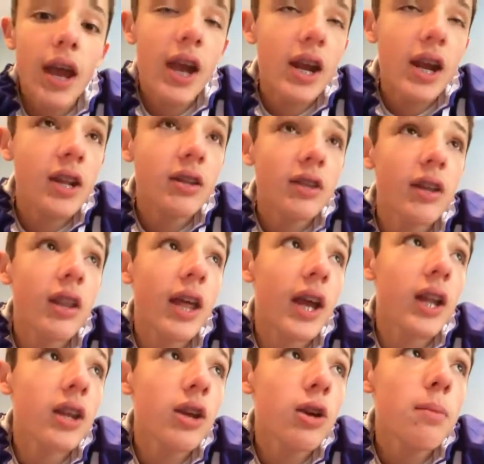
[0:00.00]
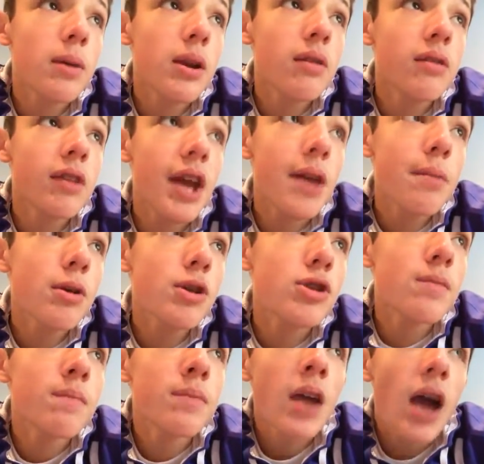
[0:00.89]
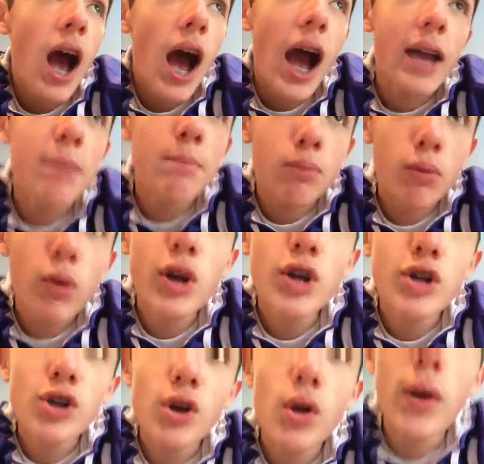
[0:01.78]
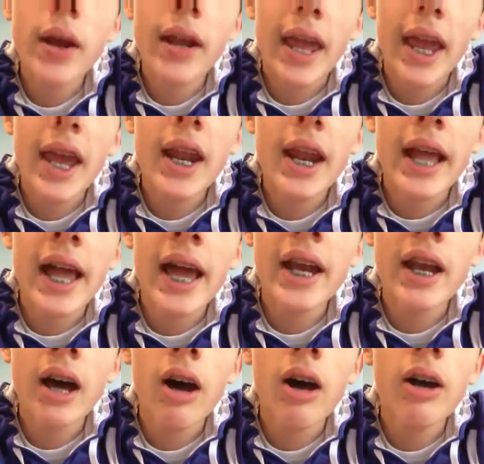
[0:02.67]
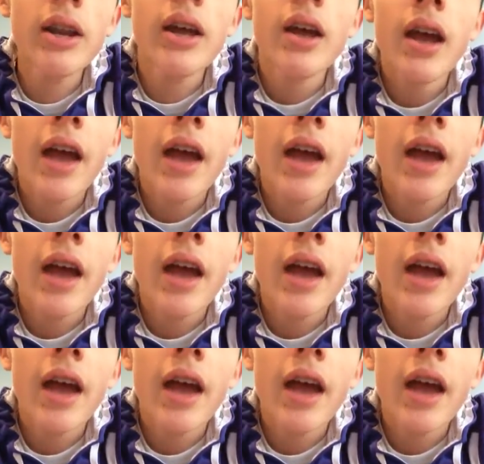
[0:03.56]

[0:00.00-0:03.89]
and it did like a little bit of damage, I'm pretty sure it hit it head on